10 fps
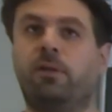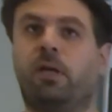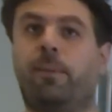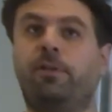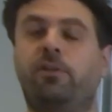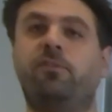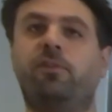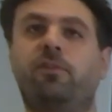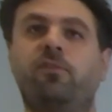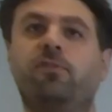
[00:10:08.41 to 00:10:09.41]
I mean, this
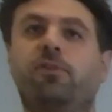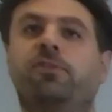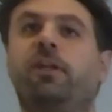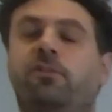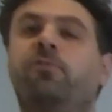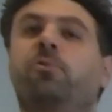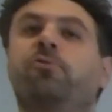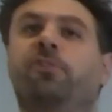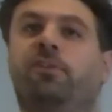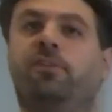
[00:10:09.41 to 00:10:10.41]
is not yet a
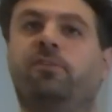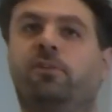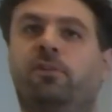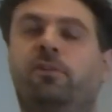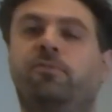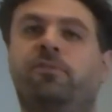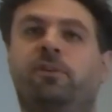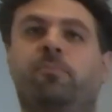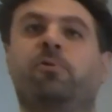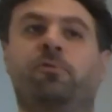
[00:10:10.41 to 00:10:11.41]
solution. It's an interesting
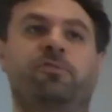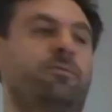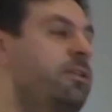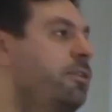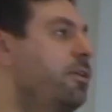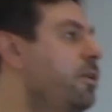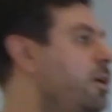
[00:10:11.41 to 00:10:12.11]
approach right there.